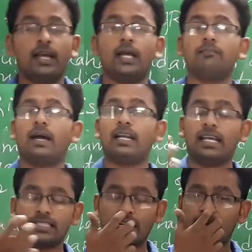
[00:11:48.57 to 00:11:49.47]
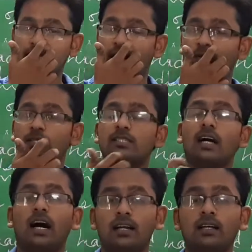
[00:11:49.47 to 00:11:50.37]
In my next class I will
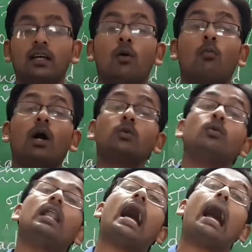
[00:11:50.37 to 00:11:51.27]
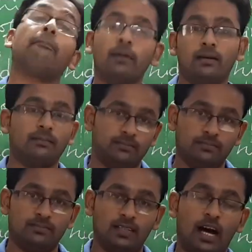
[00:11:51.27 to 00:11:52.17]
start what will happen
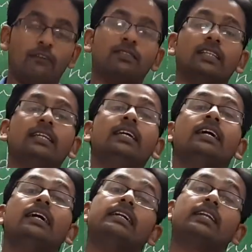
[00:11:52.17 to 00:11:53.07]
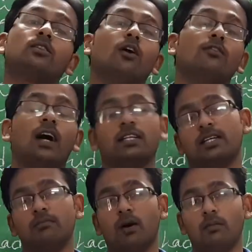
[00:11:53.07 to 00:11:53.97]
after the death of
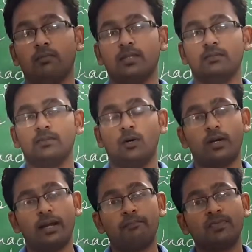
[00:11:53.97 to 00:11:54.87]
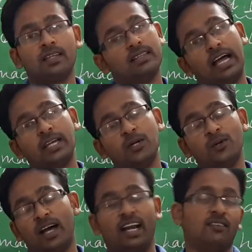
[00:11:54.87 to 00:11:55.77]
Hazrat Muhammad. Okay, thank you
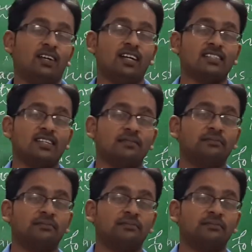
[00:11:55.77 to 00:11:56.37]
and have a nice day.